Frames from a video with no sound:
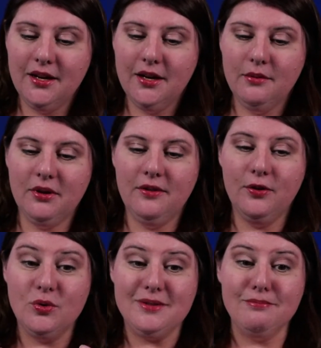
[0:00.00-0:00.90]
but if it
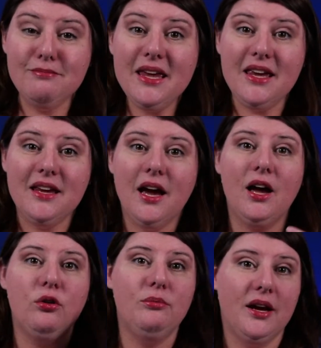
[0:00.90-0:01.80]
was me, I
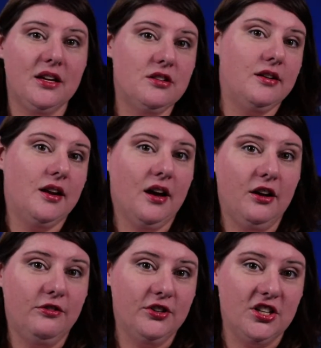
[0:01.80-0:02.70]
would buy Eternity Isle
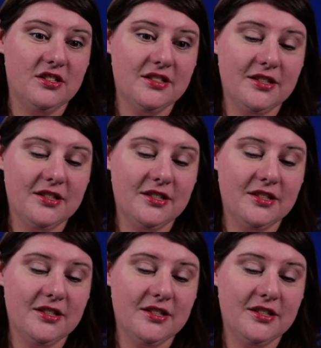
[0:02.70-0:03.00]
first.